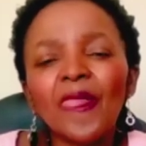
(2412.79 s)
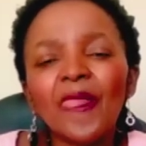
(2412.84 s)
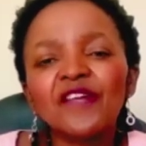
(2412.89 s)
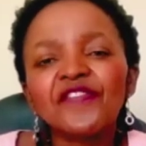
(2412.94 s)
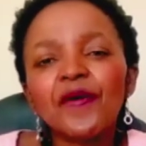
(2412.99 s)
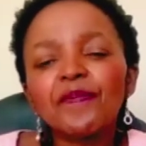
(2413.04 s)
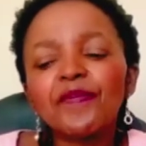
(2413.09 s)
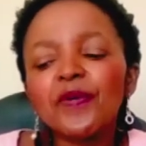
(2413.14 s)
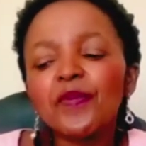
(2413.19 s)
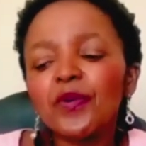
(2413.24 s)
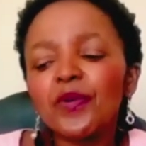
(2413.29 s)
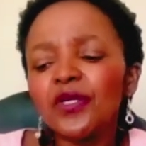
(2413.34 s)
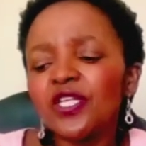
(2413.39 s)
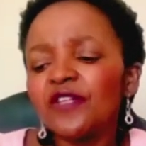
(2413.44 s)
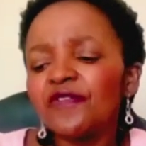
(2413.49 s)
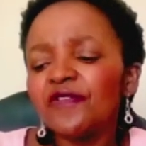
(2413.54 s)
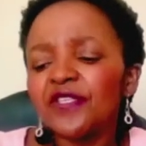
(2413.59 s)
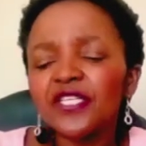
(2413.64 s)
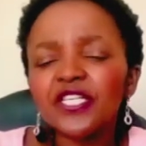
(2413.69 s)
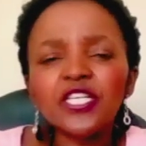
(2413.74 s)
some people
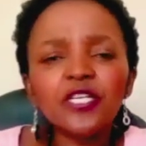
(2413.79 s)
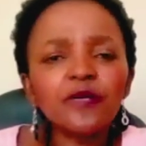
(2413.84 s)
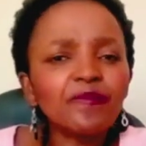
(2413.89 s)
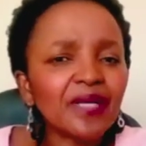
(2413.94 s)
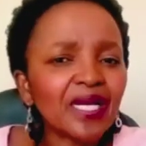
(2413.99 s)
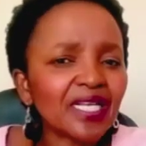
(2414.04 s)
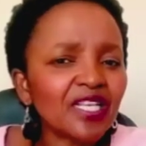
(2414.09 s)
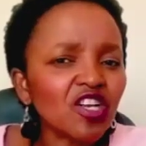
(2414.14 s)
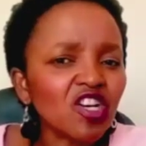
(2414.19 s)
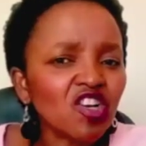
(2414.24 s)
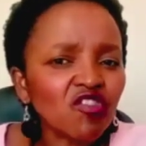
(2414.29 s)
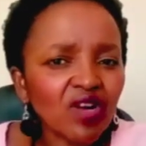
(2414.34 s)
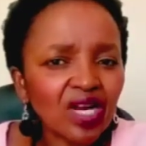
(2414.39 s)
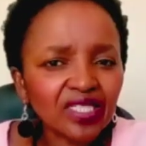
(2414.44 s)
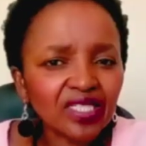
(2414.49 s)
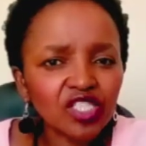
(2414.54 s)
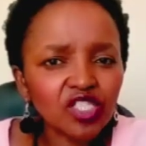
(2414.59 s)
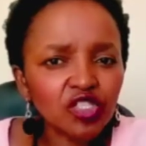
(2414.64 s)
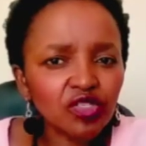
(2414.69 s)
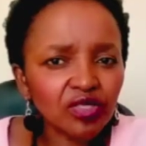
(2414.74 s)
even keep like a
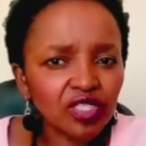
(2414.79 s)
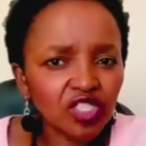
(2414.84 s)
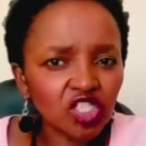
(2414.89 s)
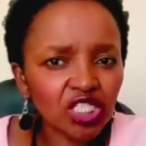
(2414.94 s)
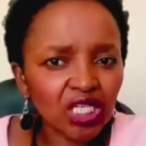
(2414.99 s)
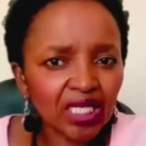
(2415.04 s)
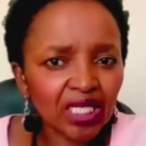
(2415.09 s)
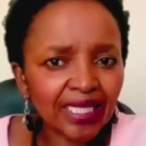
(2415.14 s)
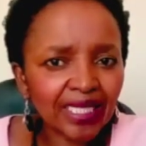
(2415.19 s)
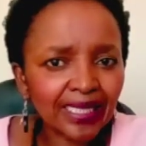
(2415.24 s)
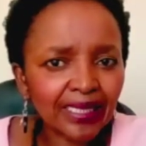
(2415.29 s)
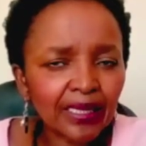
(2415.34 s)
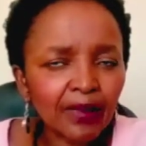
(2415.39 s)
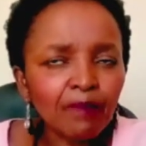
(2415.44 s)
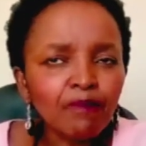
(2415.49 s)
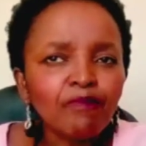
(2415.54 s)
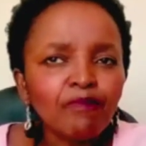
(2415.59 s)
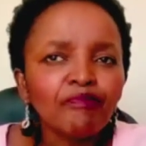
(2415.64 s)
gratitude journal,